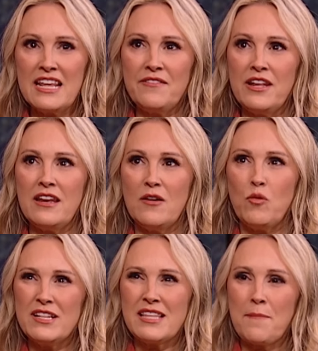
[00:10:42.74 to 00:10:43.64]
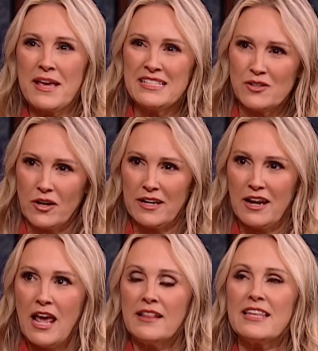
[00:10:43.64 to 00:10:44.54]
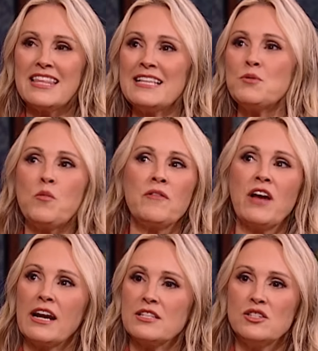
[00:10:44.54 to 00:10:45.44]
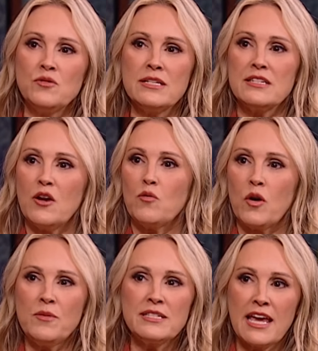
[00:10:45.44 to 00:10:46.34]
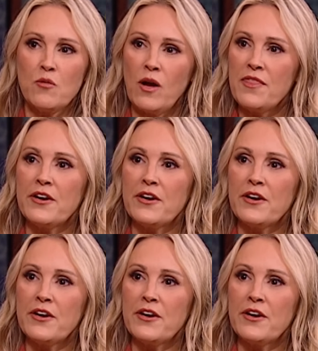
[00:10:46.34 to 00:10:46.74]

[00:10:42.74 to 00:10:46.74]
even, what is that based on? Like, that's what we've got to do is Romans 8:1,